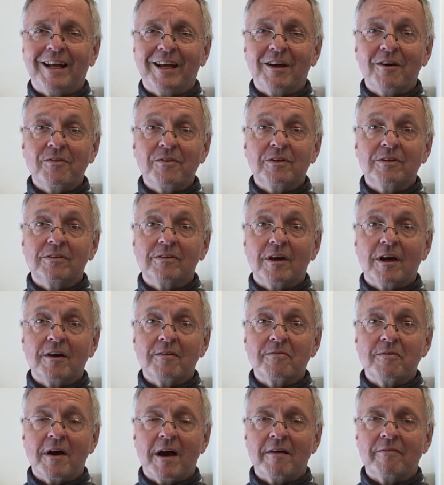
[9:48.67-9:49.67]
let go of the
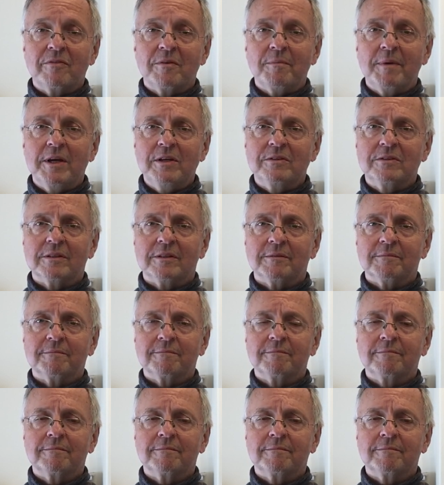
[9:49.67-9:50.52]
desire for affirmation.